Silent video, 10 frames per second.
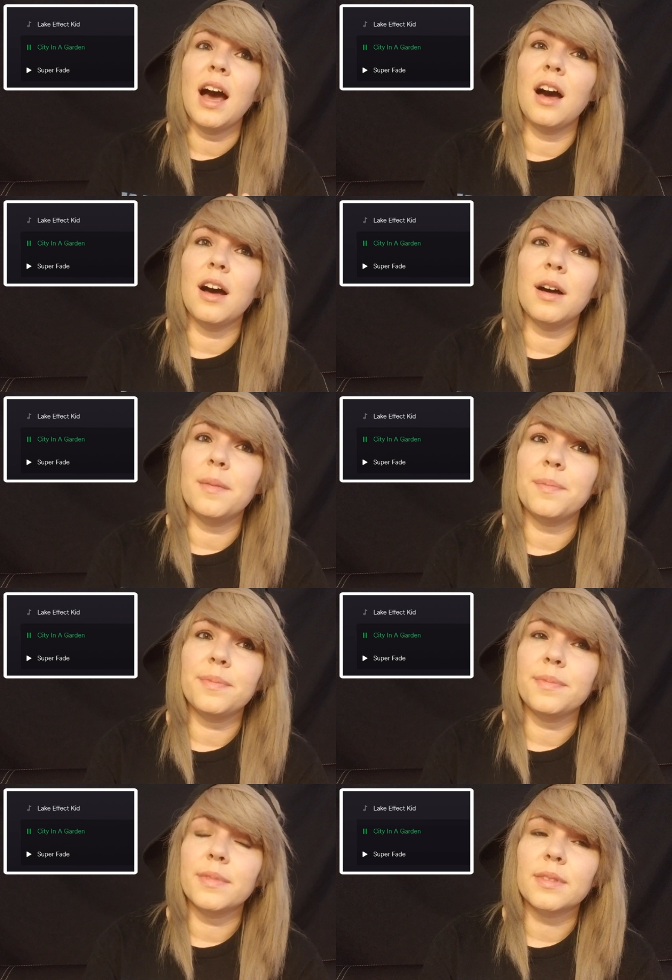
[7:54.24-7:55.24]

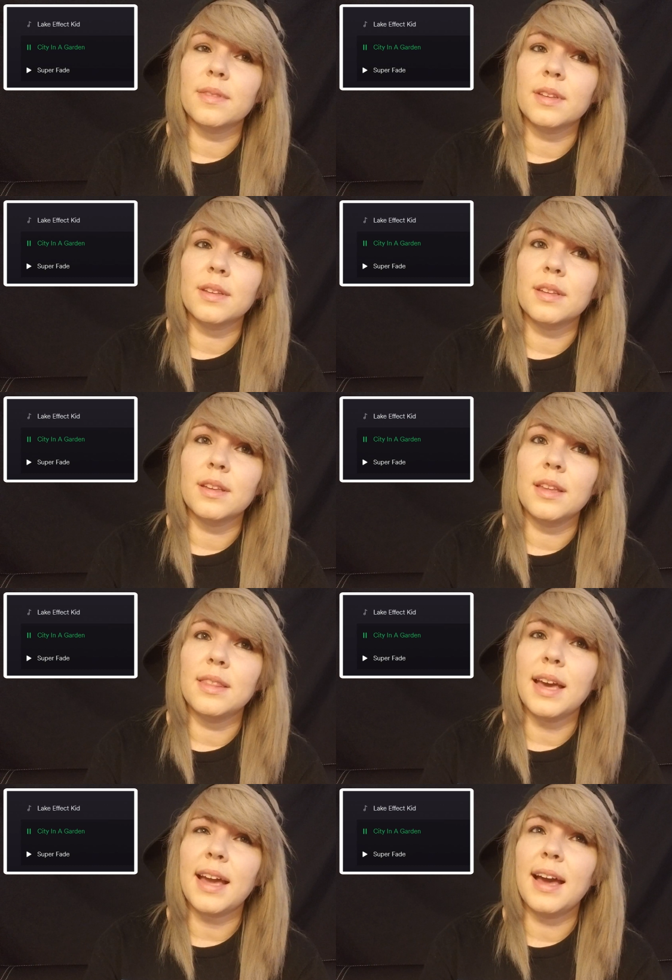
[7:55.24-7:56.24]

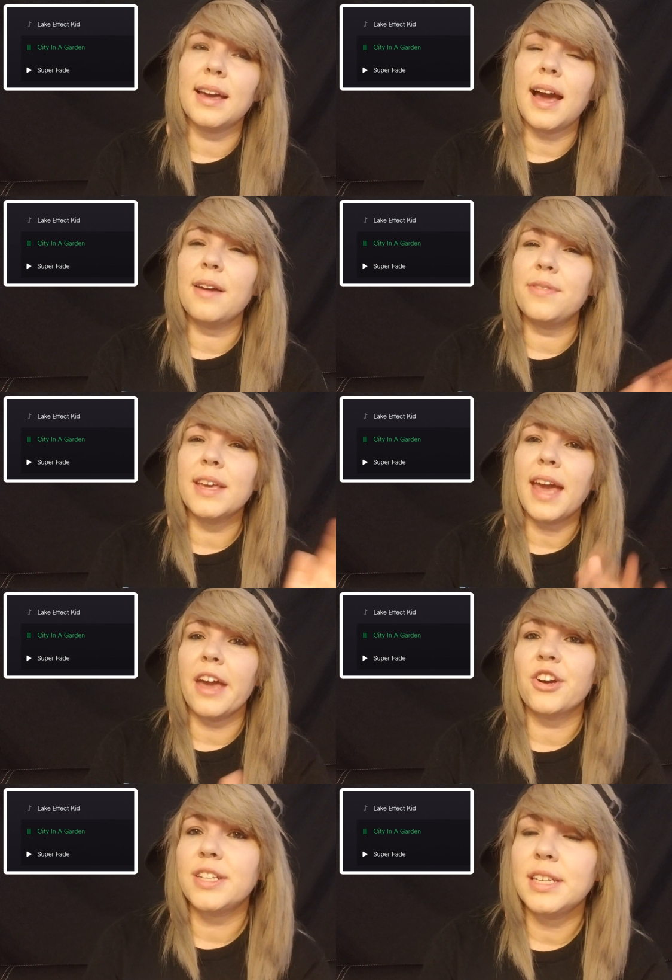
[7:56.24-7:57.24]
Like, I think
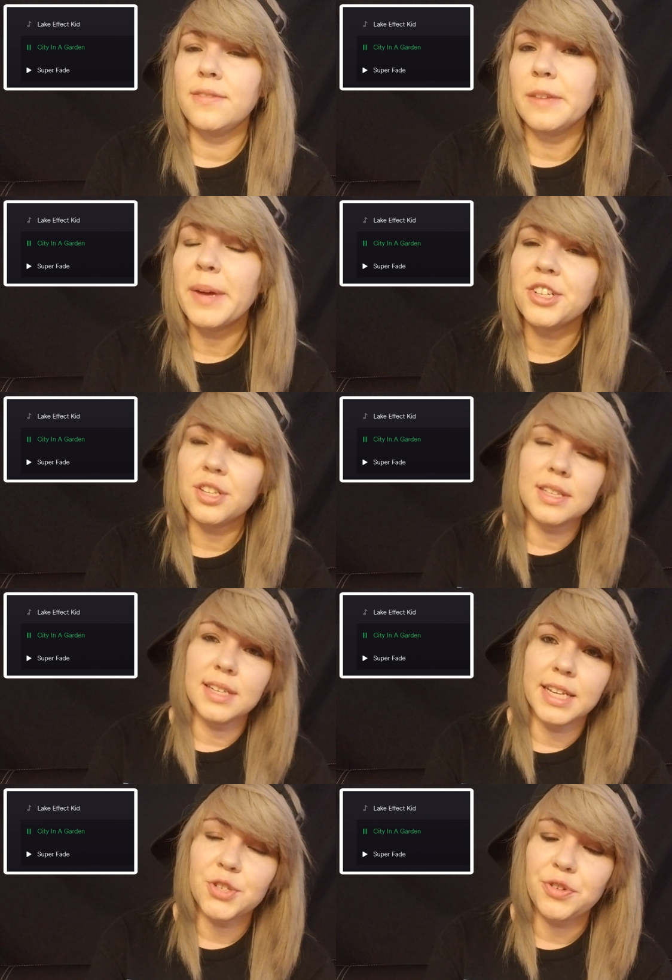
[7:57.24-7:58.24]
ARTV mentioned this
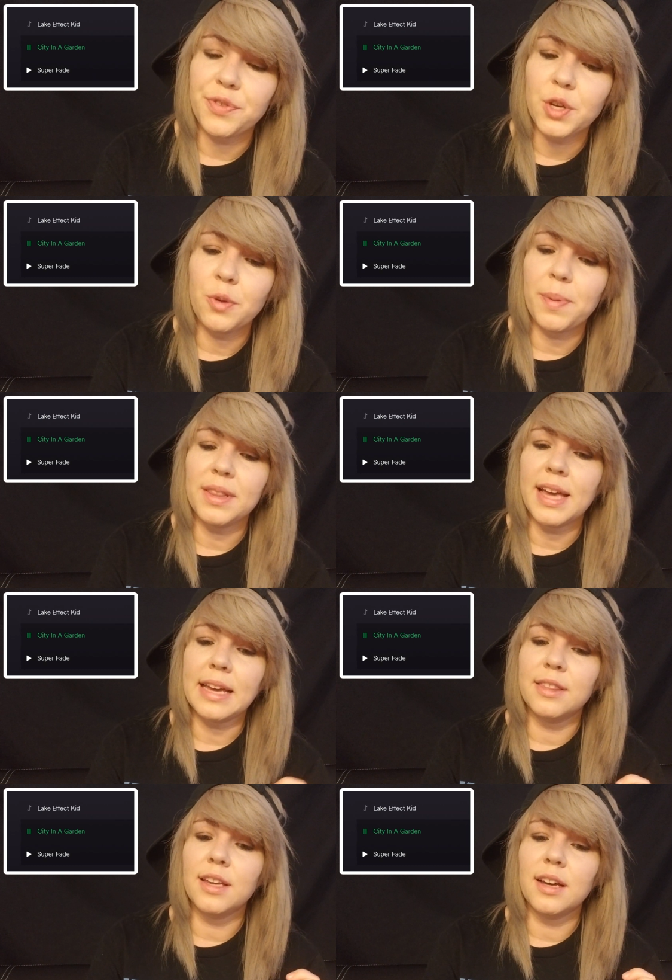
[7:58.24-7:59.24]
in his review, but
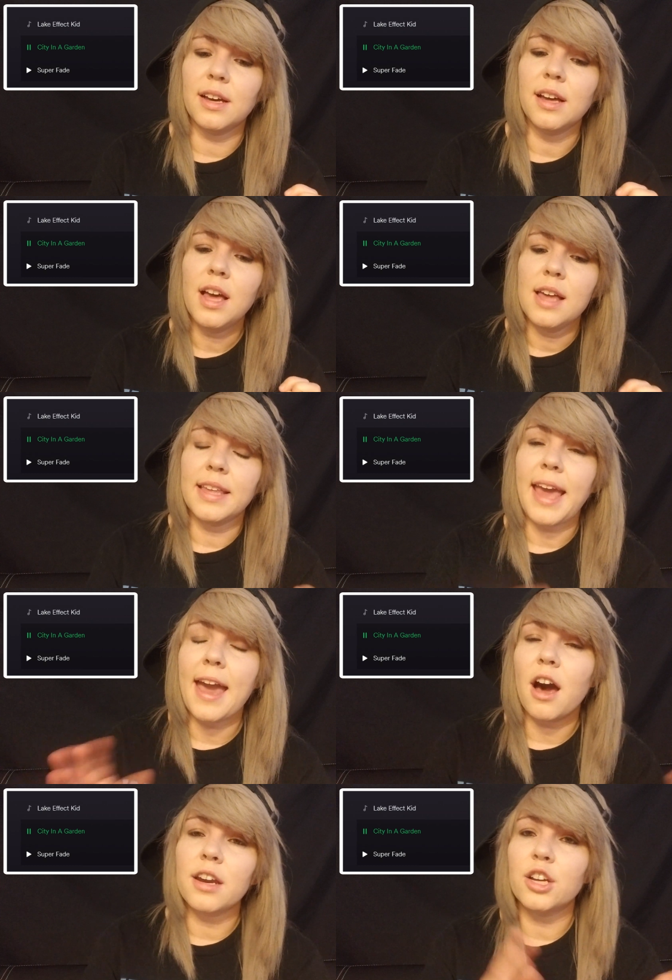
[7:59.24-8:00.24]
like the
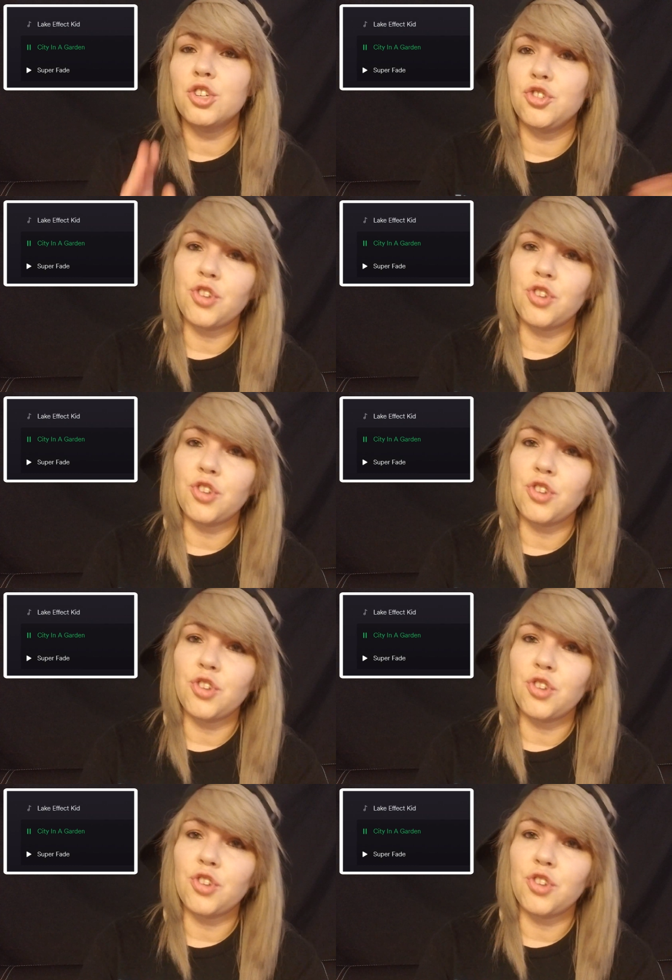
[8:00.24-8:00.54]
chaotic